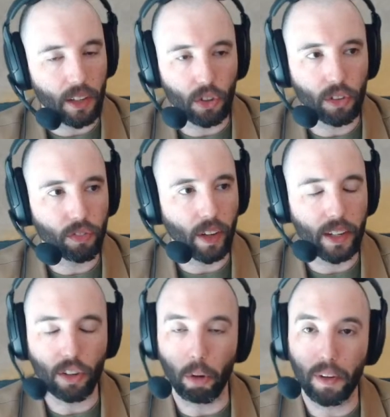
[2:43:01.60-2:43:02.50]
can
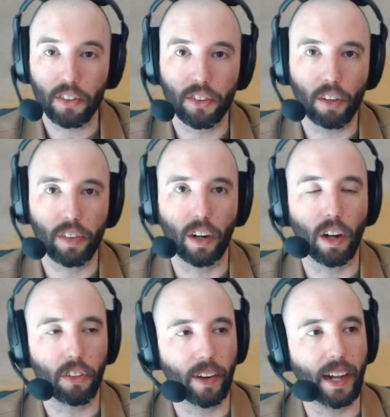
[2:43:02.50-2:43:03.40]
find all my stuff at
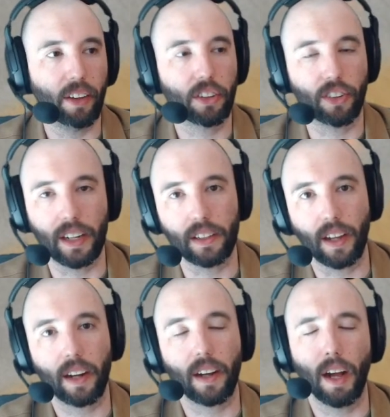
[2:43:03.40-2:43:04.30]

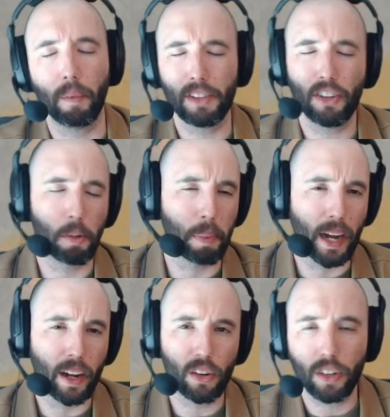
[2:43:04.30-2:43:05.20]
authoralexknight.com. It's in the
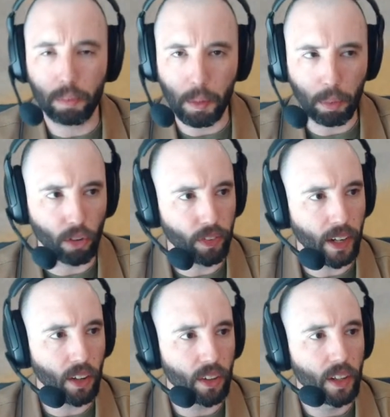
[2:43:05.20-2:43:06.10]
bio of my profile.